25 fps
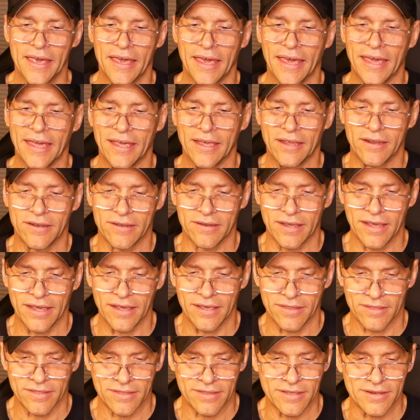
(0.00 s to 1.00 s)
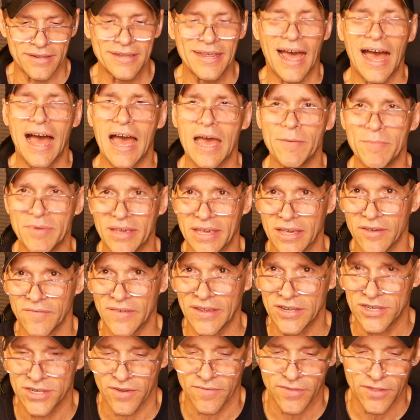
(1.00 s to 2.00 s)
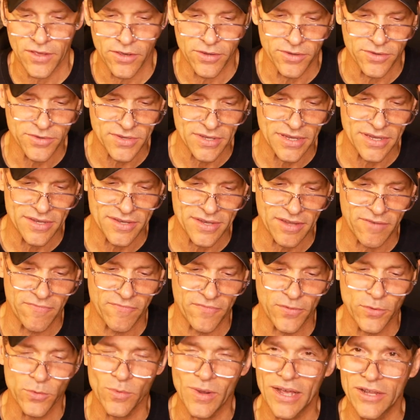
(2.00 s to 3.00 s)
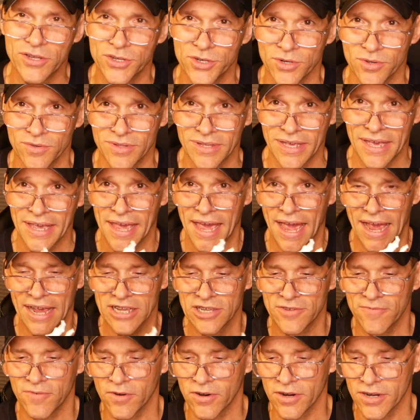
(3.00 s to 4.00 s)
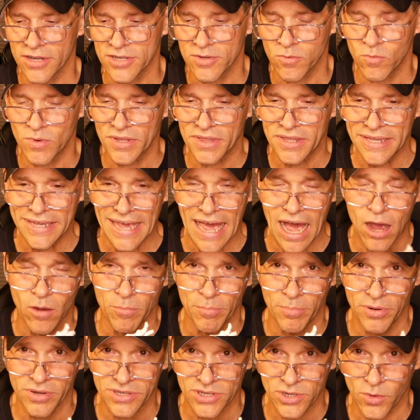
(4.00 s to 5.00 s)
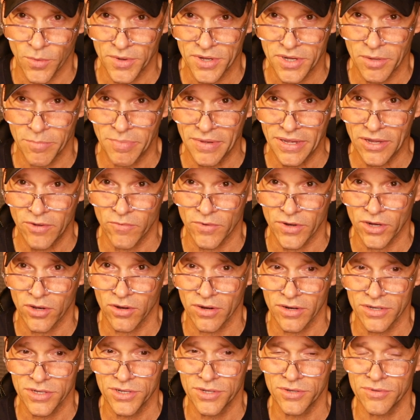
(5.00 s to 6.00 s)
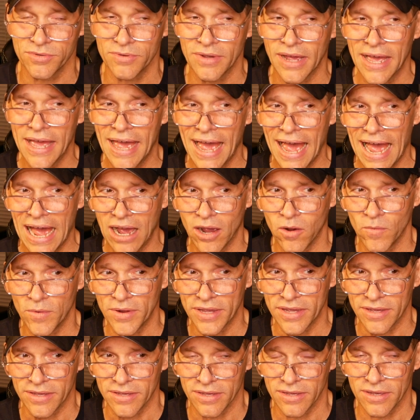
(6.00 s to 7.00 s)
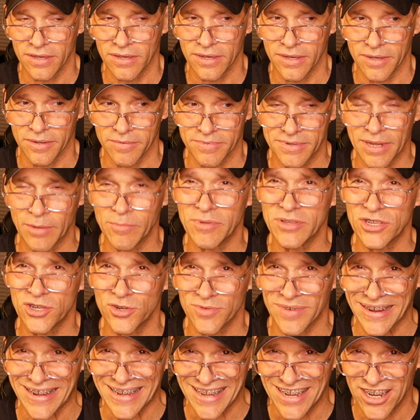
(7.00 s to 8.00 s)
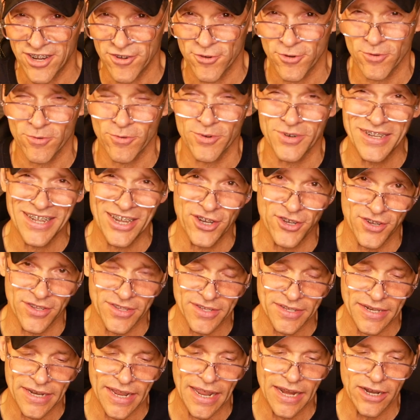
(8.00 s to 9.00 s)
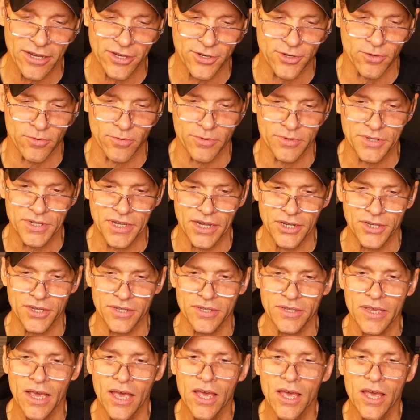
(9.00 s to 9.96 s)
And the timing of each of those is influential as far as what the output's going to be in regards to how we demonstrate internal rotations and external rotations.